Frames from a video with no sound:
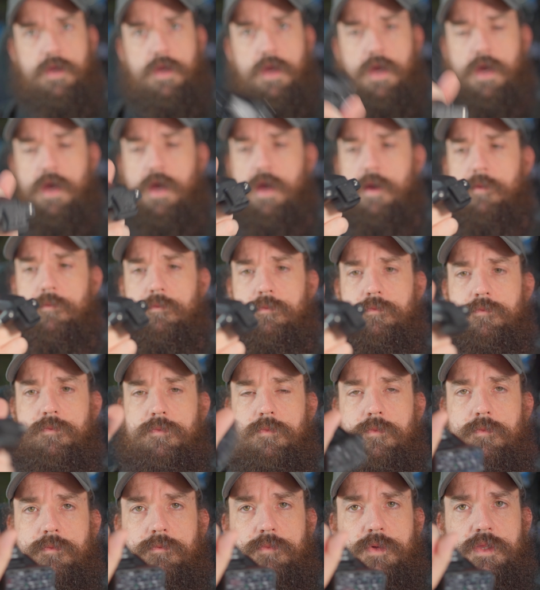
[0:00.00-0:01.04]
um,
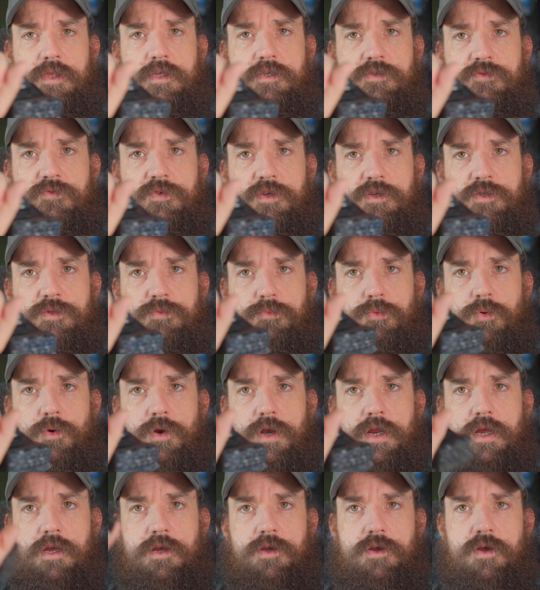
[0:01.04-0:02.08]
but this feels
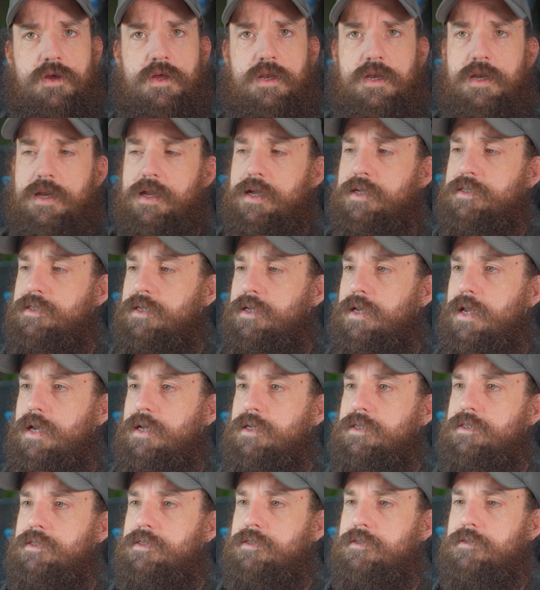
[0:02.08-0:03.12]
pretty good. It has a
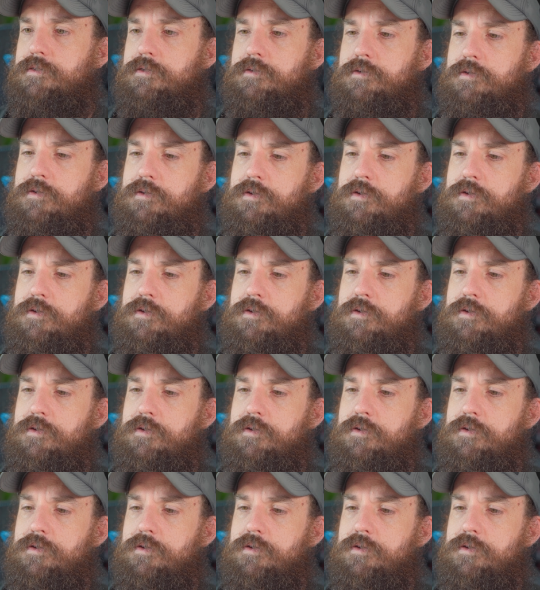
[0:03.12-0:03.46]
nice,